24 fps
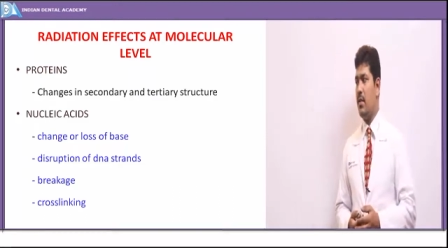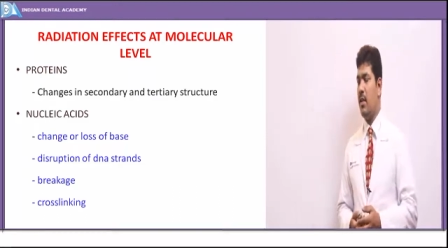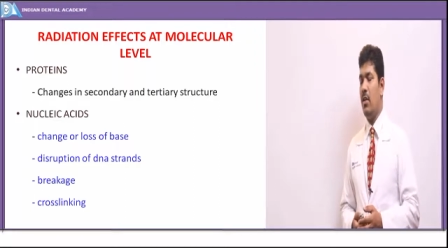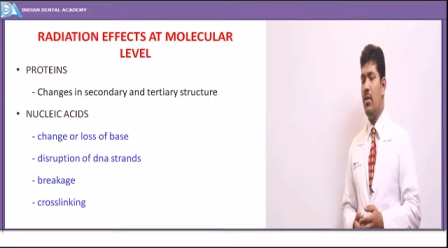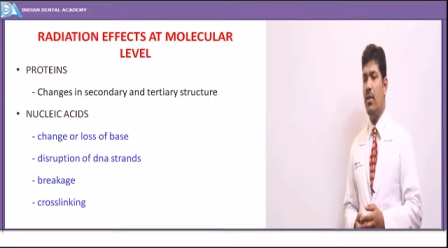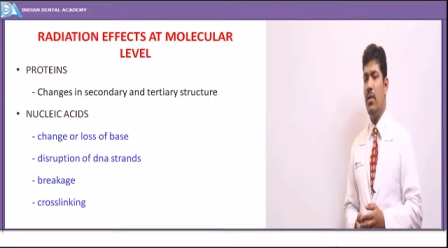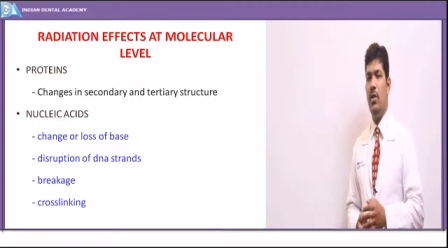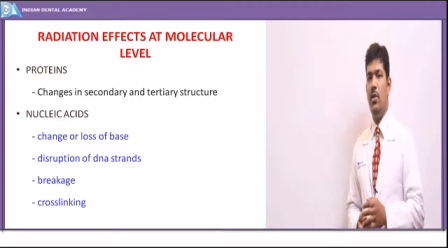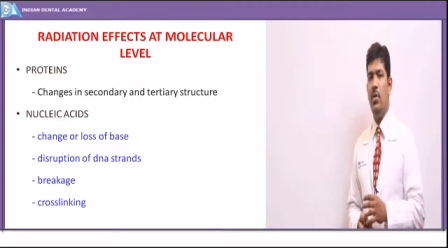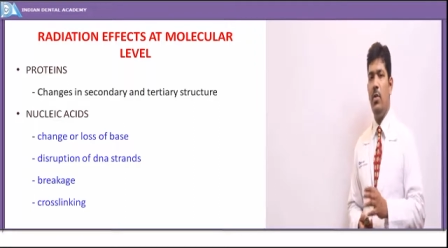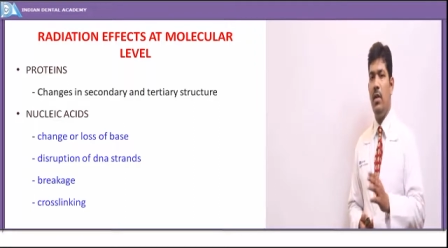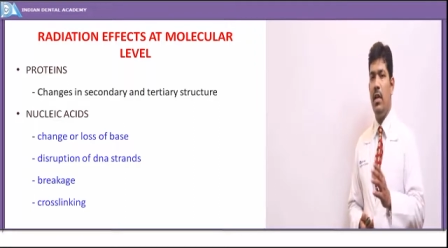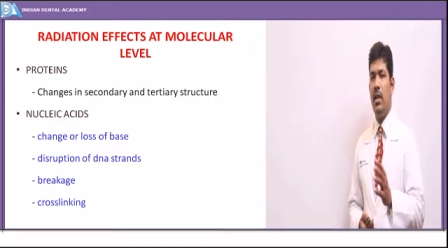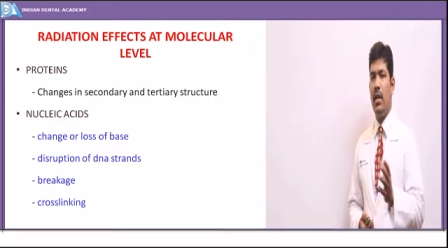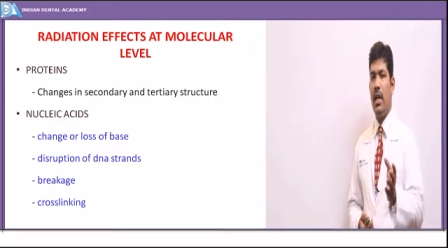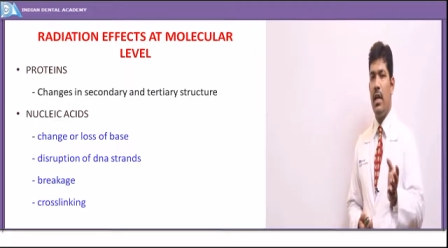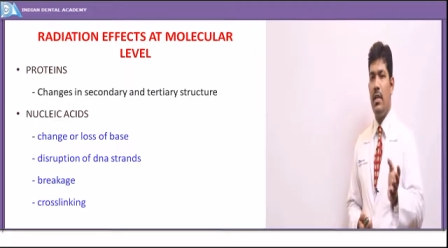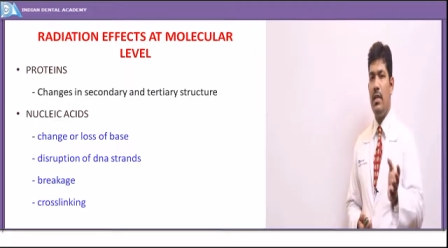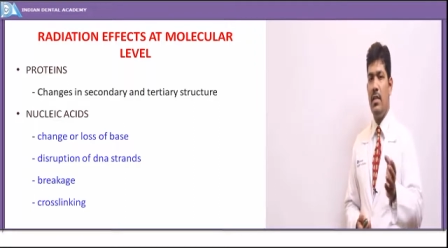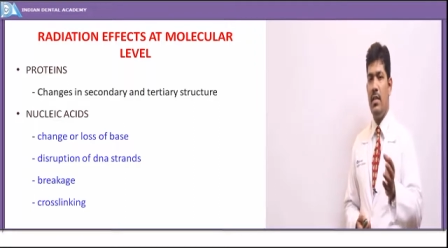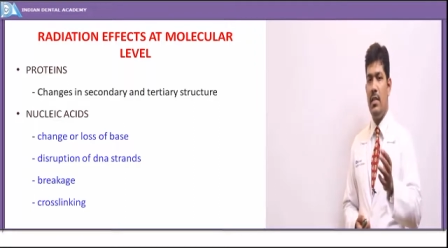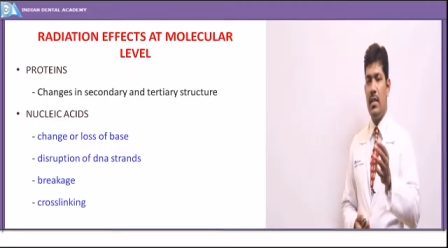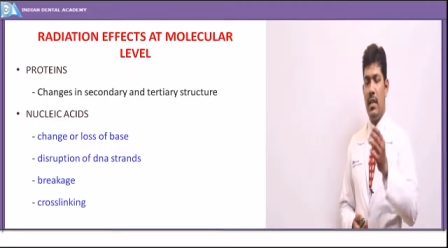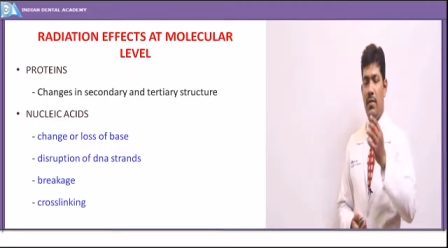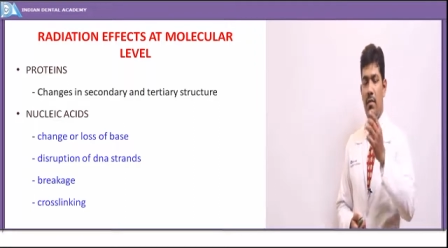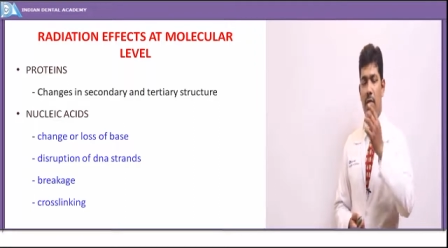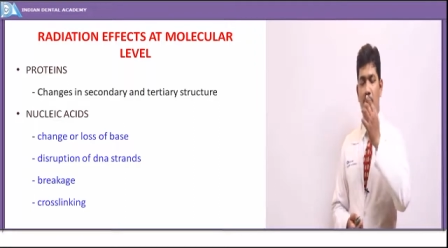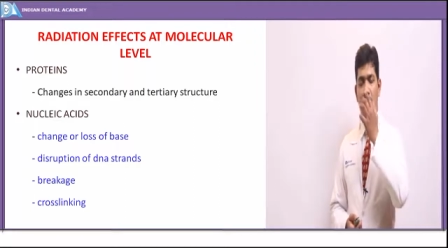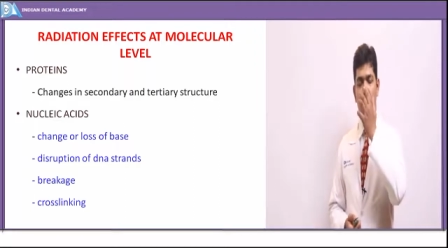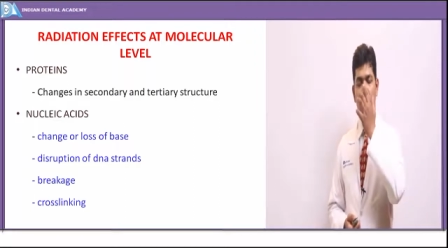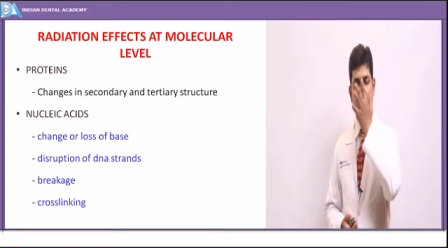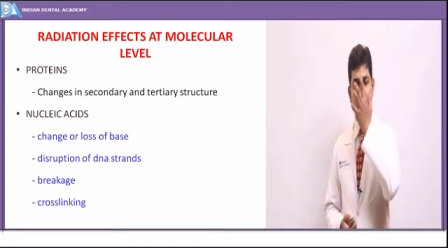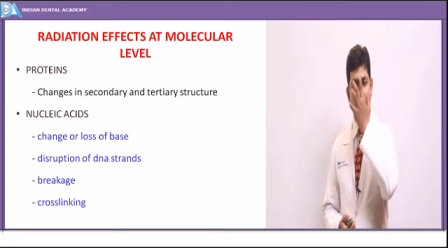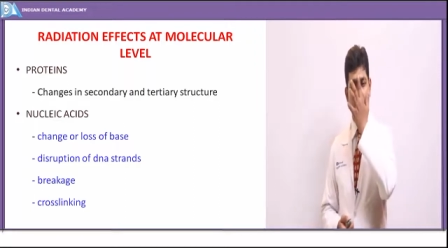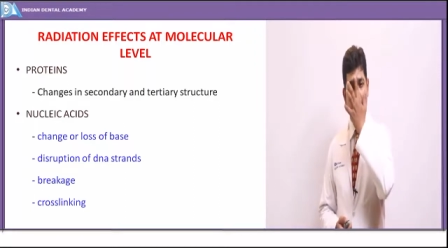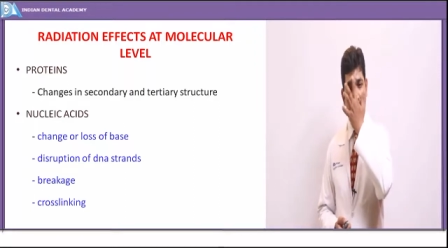Now the nucleic acids as
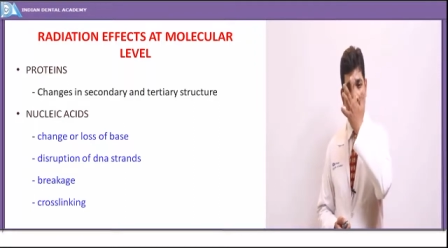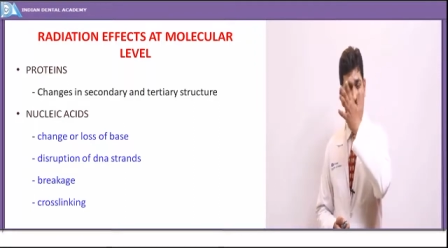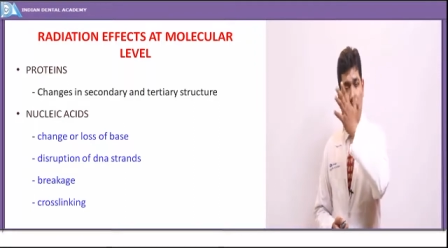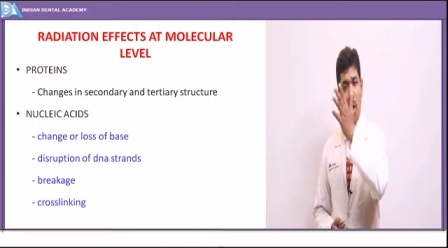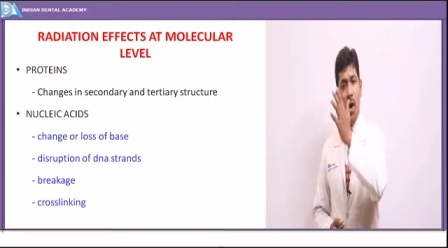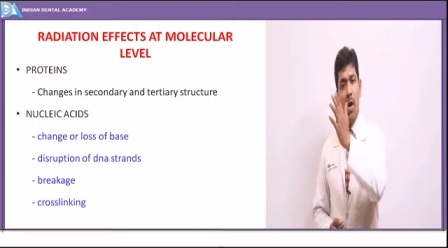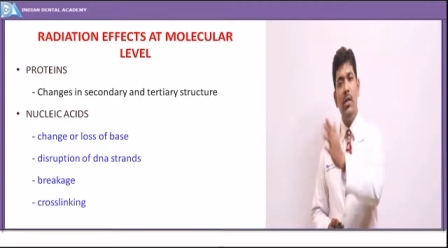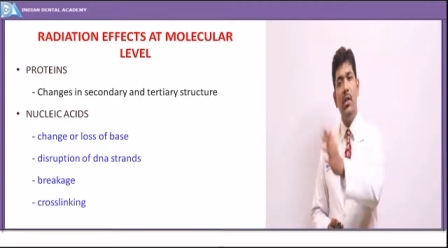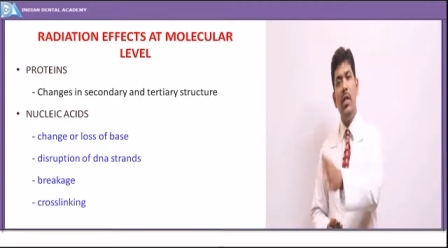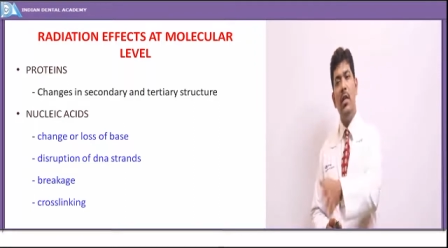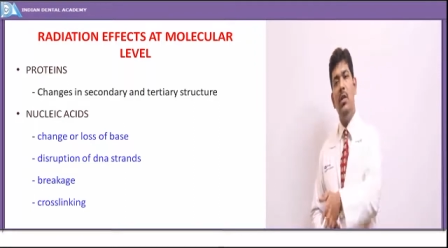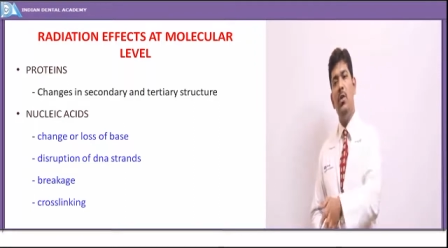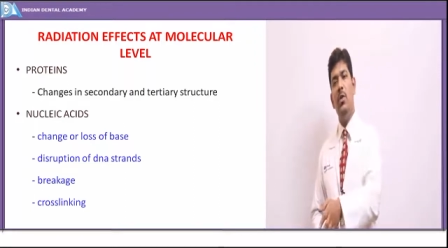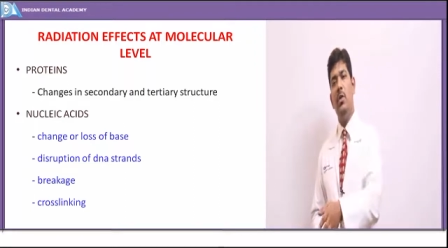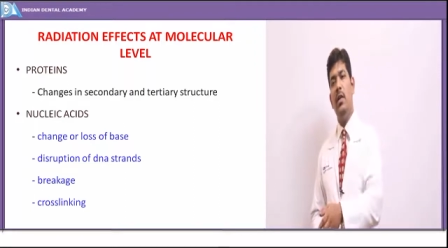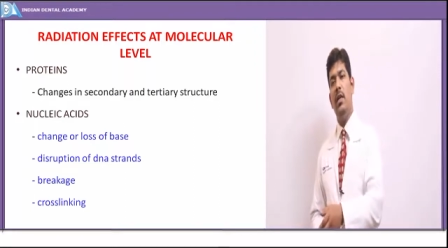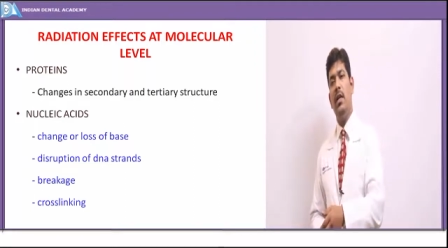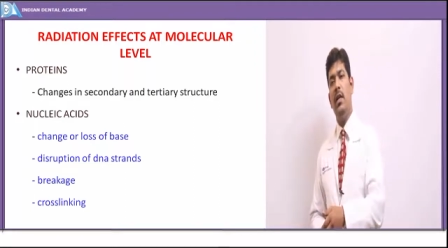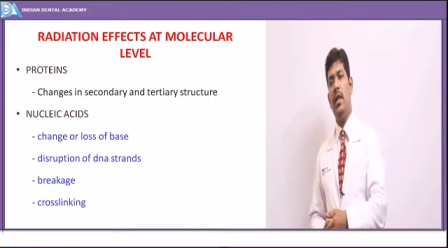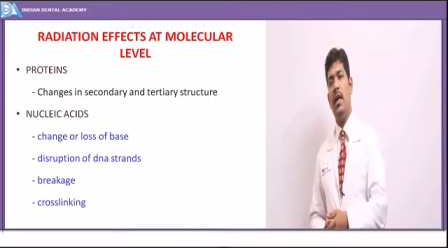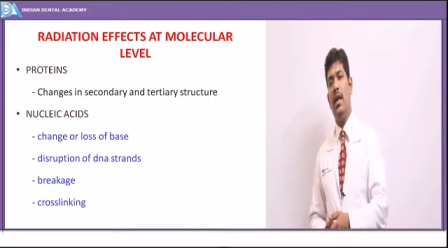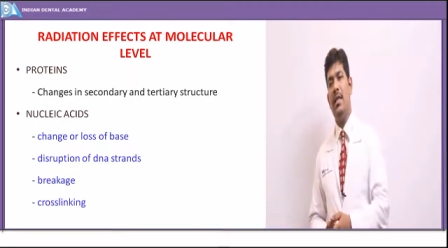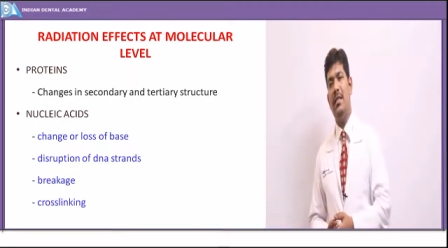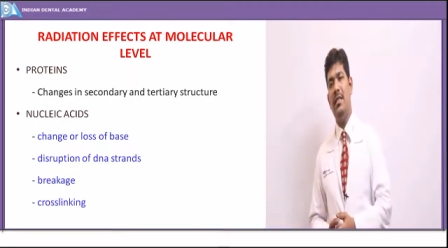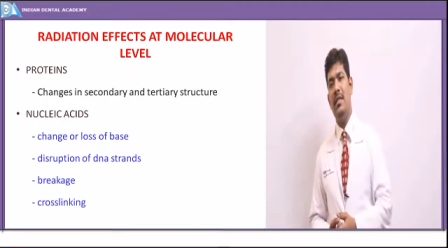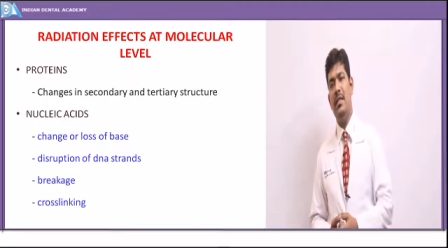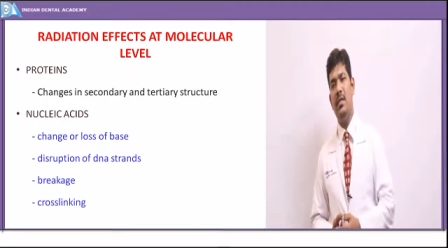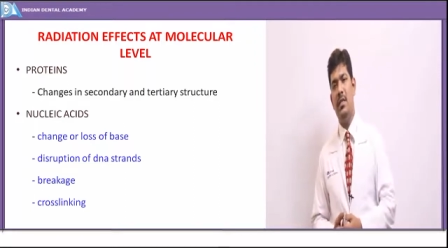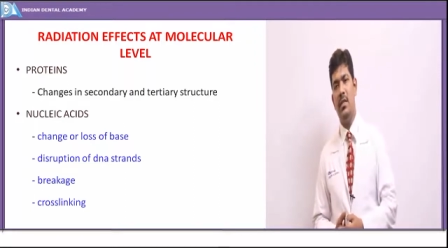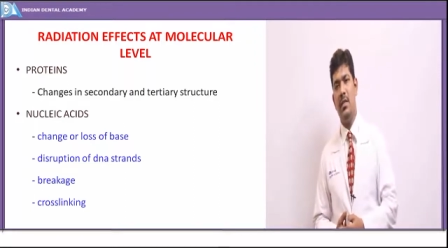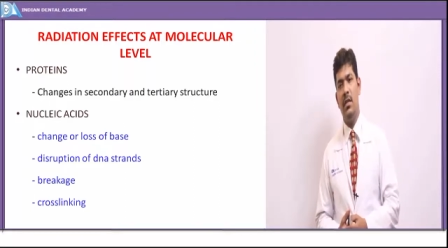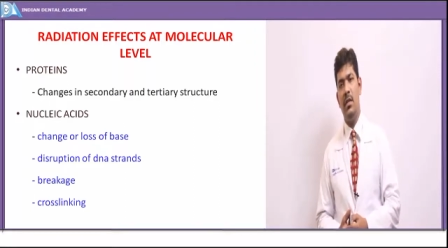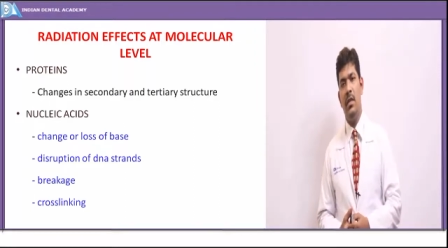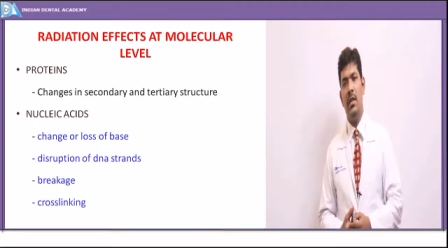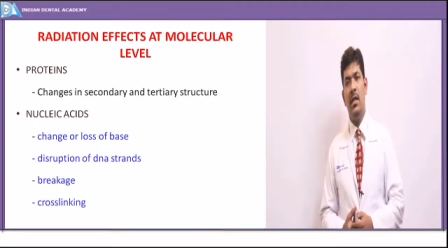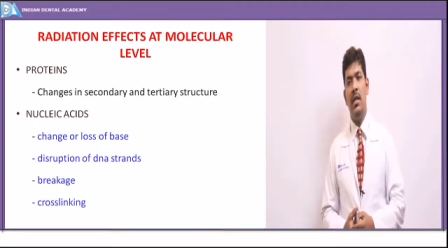you know, among the nucleic
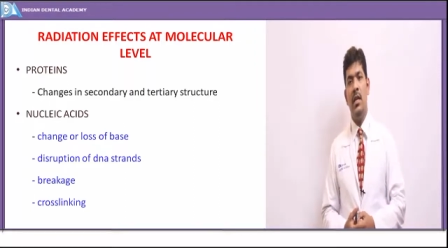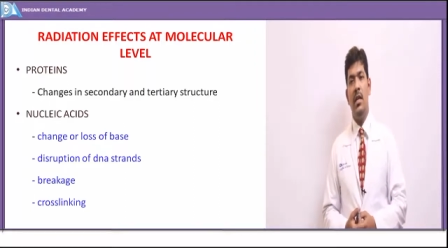acids,